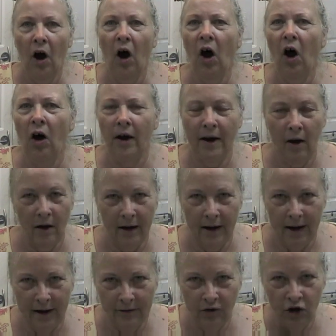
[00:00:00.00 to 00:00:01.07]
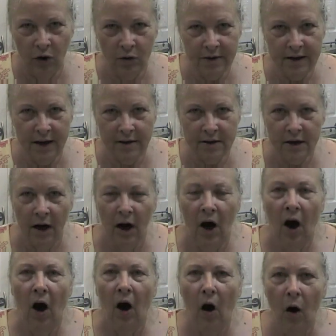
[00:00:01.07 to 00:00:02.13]
Oh, Joe says,
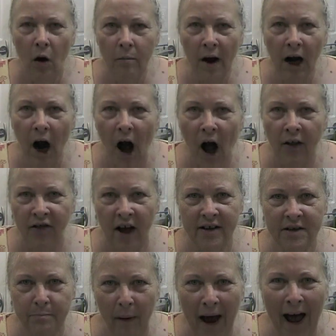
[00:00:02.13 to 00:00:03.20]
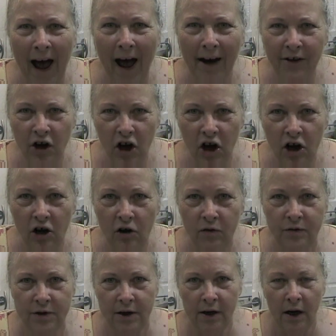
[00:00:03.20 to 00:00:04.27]
oh my God, that's bad
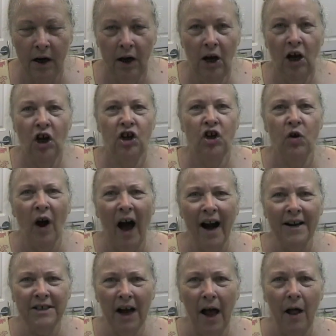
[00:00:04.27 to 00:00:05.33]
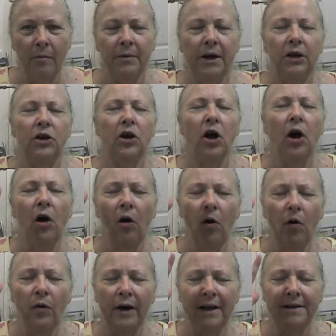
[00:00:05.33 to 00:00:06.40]
news. You gotta tell me.
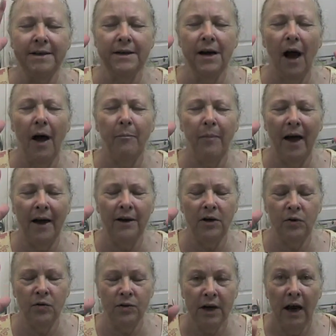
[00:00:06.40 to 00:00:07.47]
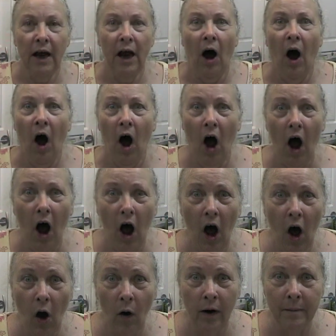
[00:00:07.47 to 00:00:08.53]
No, it's not bad news.
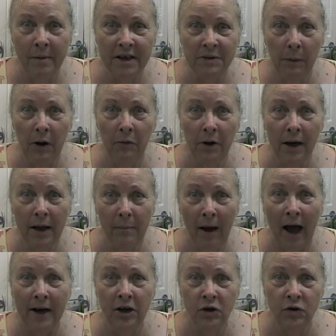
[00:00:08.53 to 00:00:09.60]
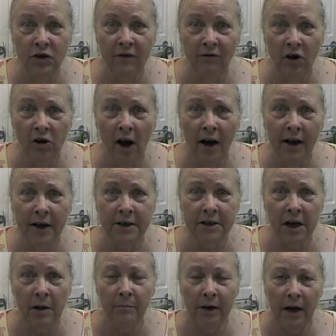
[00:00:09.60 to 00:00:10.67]
Oh, it must be really bad news if you're not gonna
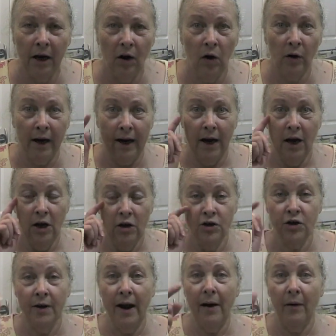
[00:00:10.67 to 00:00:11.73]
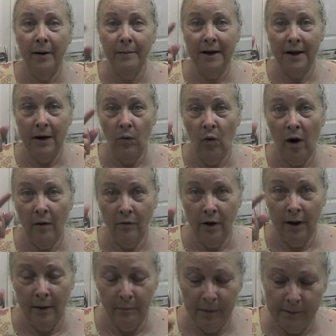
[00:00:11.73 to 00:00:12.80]
tell me. Okay, so now I'm getting wound
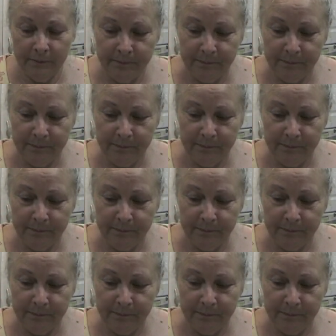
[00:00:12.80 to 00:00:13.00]
up.